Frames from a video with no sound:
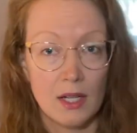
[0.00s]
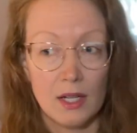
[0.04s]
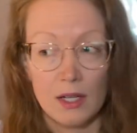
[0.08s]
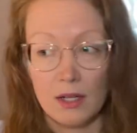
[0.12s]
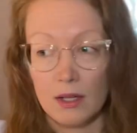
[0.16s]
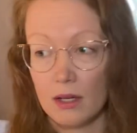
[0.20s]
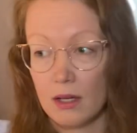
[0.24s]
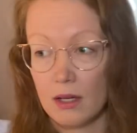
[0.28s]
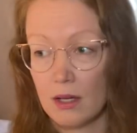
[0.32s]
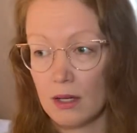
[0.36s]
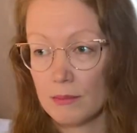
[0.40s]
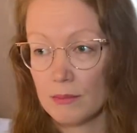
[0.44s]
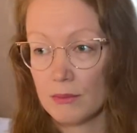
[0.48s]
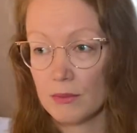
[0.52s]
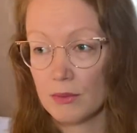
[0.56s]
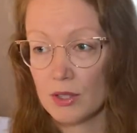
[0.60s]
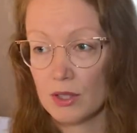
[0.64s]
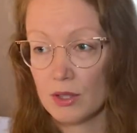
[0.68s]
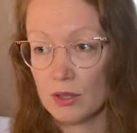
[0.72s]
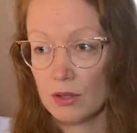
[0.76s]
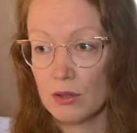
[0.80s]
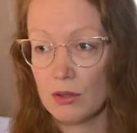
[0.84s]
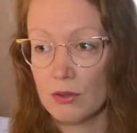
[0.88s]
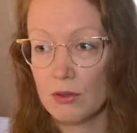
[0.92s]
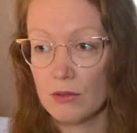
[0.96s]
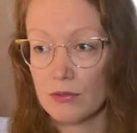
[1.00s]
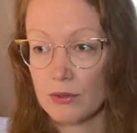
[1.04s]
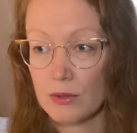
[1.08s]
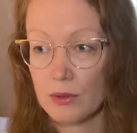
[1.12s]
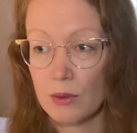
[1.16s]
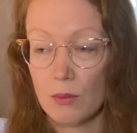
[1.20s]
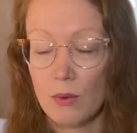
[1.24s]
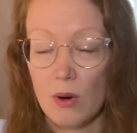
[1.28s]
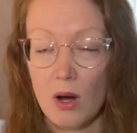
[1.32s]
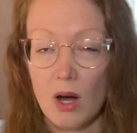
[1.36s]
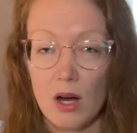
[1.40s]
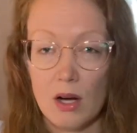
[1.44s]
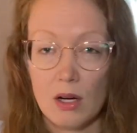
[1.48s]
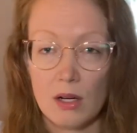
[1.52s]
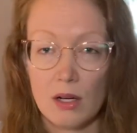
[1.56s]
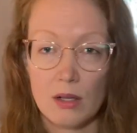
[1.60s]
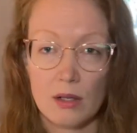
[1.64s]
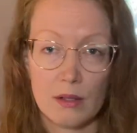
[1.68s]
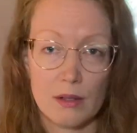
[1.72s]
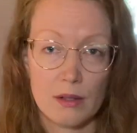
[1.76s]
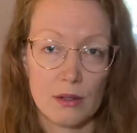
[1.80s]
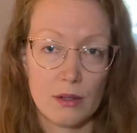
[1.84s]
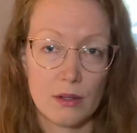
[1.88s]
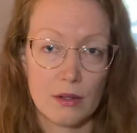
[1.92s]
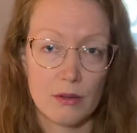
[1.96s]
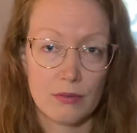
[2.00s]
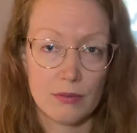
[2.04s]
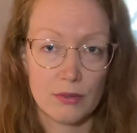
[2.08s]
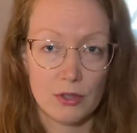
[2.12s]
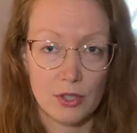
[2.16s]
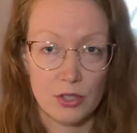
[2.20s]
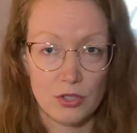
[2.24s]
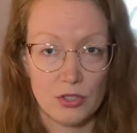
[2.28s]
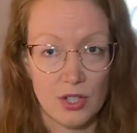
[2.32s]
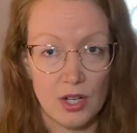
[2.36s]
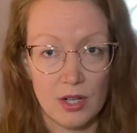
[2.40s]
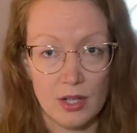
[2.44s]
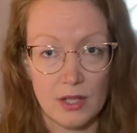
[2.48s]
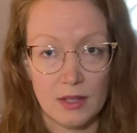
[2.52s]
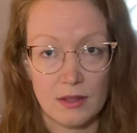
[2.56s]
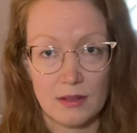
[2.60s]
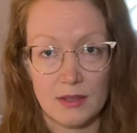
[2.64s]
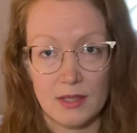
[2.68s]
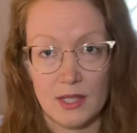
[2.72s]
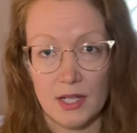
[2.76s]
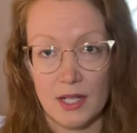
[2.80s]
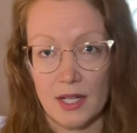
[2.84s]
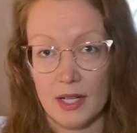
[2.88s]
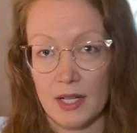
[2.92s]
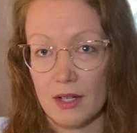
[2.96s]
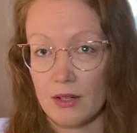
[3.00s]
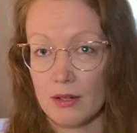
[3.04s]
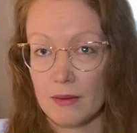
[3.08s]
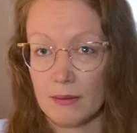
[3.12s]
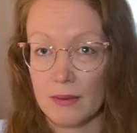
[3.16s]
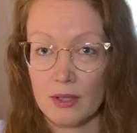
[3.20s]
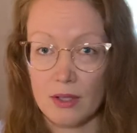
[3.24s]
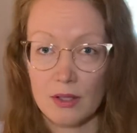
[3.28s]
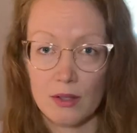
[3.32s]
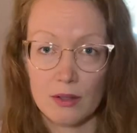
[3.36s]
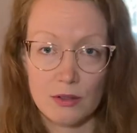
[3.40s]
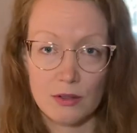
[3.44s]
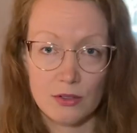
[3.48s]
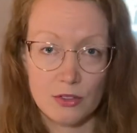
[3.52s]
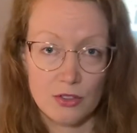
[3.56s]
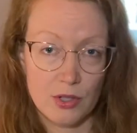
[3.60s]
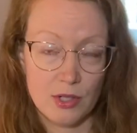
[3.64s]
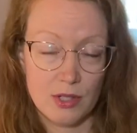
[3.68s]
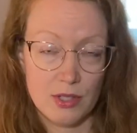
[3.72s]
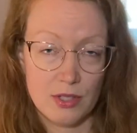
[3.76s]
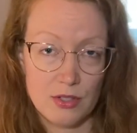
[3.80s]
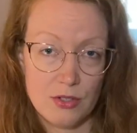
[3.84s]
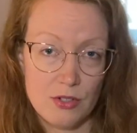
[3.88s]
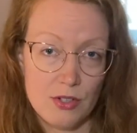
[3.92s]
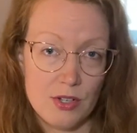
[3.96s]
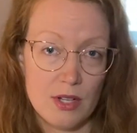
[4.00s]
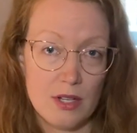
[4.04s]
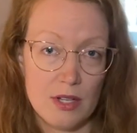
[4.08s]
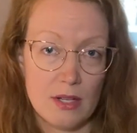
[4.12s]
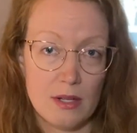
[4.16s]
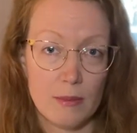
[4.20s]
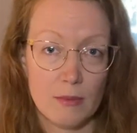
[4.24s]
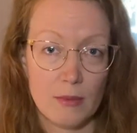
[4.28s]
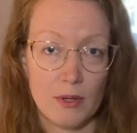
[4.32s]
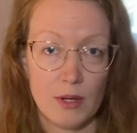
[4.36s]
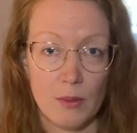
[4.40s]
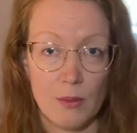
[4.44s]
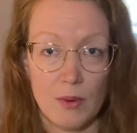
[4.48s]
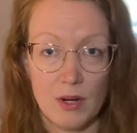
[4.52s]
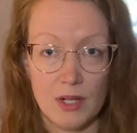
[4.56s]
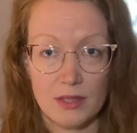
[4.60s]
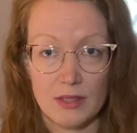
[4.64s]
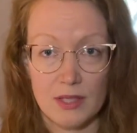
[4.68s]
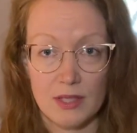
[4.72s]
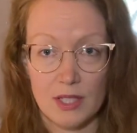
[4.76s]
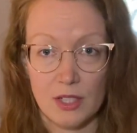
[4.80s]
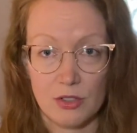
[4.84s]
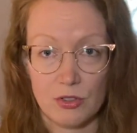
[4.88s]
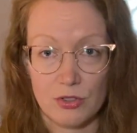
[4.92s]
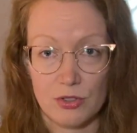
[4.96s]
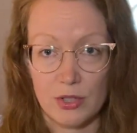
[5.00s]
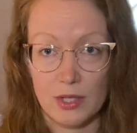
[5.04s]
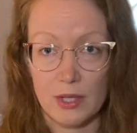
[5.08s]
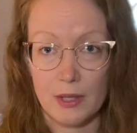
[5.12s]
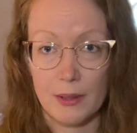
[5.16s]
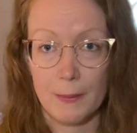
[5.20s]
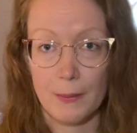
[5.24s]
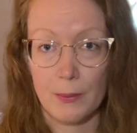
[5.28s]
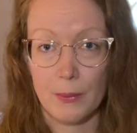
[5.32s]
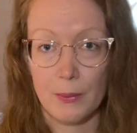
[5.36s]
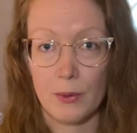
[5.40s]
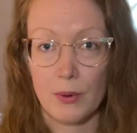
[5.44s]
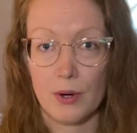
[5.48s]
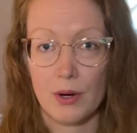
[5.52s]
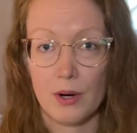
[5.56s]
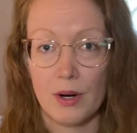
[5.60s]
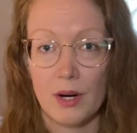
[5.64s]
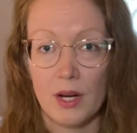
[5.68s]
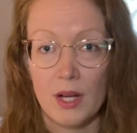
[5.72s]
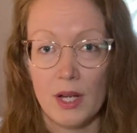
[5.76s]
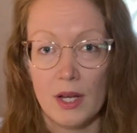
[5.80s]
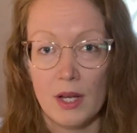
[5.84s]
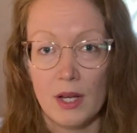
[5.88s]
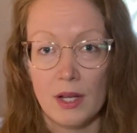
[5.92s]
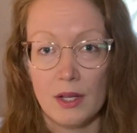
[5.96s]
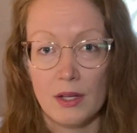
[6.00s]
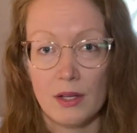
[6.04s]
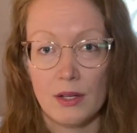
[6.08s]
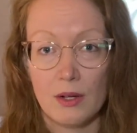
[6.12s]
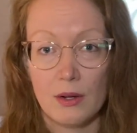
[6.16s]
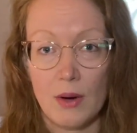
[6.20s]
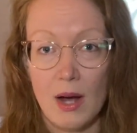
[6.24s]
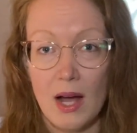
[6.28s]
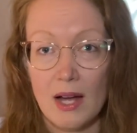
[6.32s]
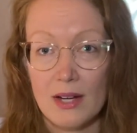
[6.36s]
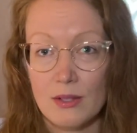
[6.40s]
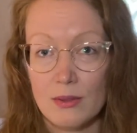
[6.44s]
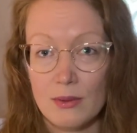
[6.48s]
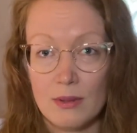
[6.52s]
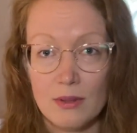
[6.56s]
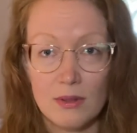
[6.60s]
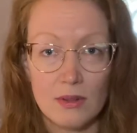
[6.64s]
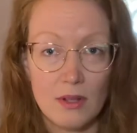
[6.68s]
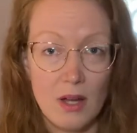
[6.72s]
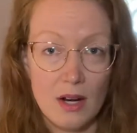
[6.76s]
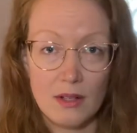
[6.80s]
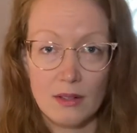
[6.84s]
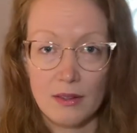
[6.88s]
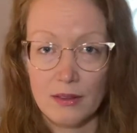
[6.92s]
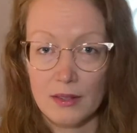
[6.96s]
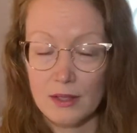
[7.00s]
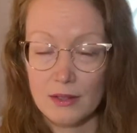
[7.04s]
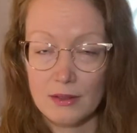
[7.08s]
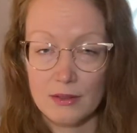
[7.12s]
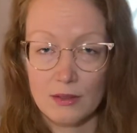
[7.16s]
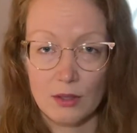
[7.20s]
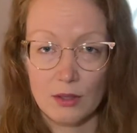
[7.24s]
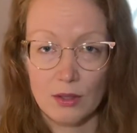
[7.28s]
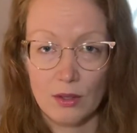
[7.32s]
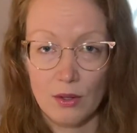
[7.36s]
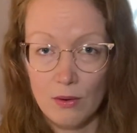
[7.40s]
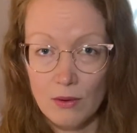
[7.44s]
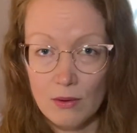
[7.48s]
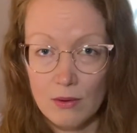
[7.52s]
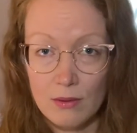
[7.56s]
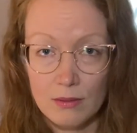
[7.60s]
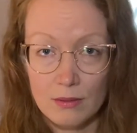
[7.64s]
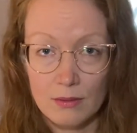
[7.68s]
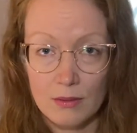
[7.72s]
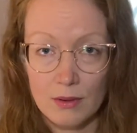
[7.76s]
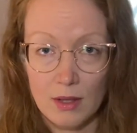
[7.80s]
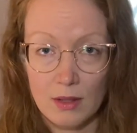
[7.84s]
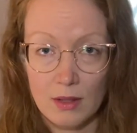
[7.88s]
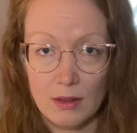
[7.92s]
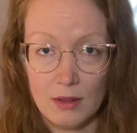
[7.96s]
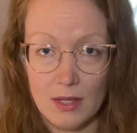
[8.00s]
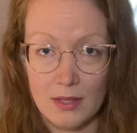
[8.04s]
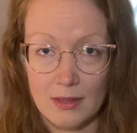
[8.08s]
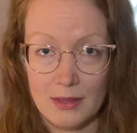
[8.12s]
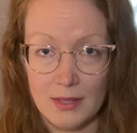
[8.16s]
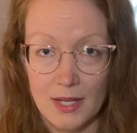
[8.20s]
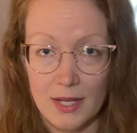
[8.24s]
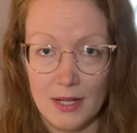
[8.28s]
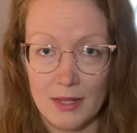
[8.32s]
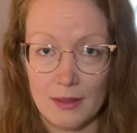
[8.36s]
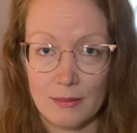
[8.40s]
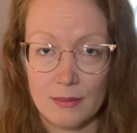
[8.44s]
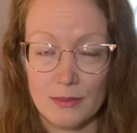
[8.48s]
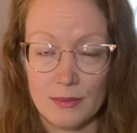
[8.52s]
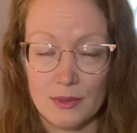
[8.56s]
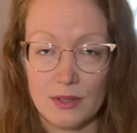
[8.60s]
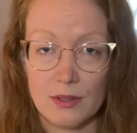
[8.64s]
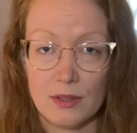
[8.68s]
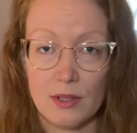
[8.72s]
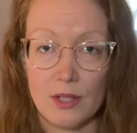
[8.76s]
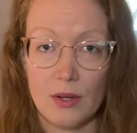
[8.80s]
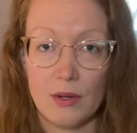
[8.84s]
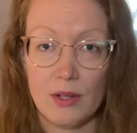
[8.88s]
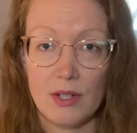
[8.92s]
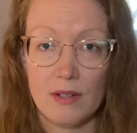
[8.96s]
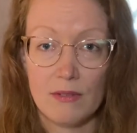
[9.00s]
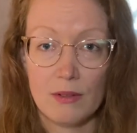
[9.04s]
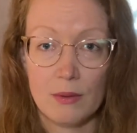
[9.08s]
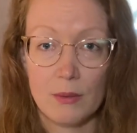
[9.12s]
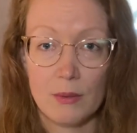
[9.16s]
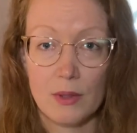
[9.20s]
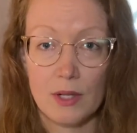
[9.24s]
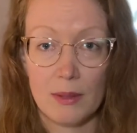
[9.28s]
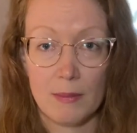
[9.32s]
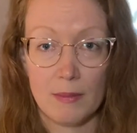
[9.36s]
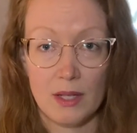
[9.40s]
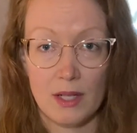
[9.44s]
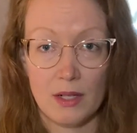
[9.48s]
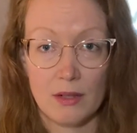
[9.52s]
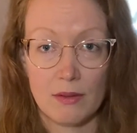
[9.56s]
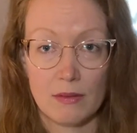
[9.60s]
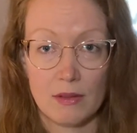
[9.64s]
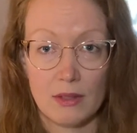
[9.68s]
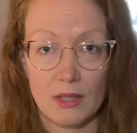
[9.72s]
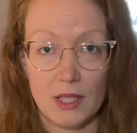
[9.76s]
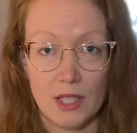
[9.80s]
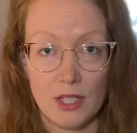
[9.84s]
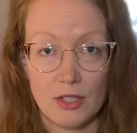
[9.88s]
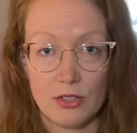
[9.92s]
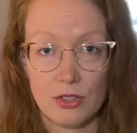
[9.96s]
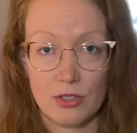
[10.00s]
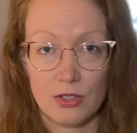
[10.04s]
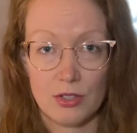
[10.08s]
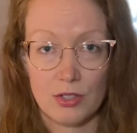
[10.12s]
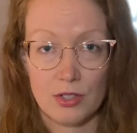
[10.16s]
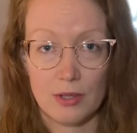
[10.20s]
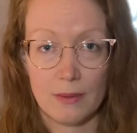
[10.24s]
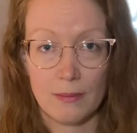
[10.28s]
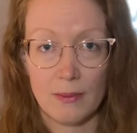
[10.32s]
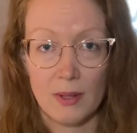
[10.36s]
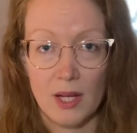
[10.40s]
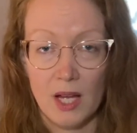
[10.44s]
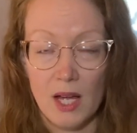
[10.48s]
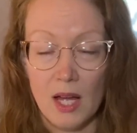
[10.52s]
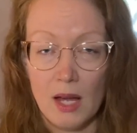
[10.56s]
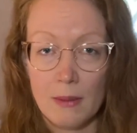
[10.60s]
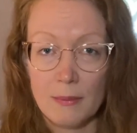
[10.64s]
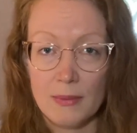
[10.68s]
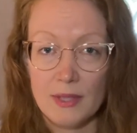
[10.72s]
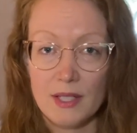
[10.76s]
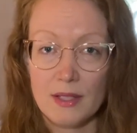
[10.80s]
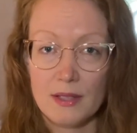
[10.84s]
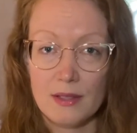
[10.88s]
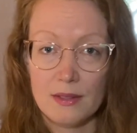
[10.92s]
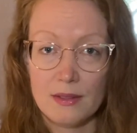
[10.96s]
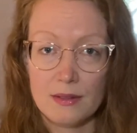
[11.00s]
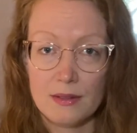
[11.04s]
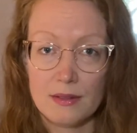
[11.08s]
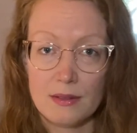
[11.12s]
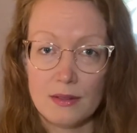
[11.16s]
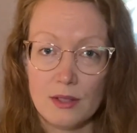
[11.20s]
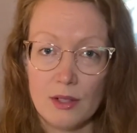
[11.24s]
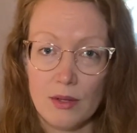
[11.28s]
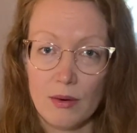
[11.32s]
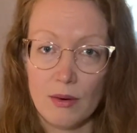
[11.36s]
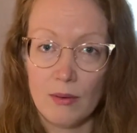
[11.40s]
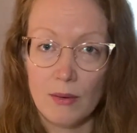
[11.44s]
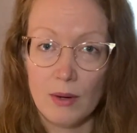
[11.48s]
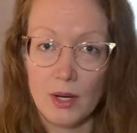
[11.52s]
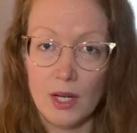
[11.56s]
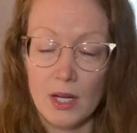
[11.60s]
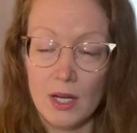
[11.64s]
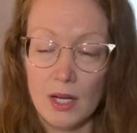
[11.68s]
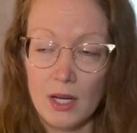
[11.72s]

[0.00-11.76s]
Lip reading: I'm gonna go for a walk or go for a jog outside, or I'm gonna join the gym, or I want to take a trip, or, you know, I do a lot of things alone a lot of times, you know, even when I'm in a relationship, because, you know,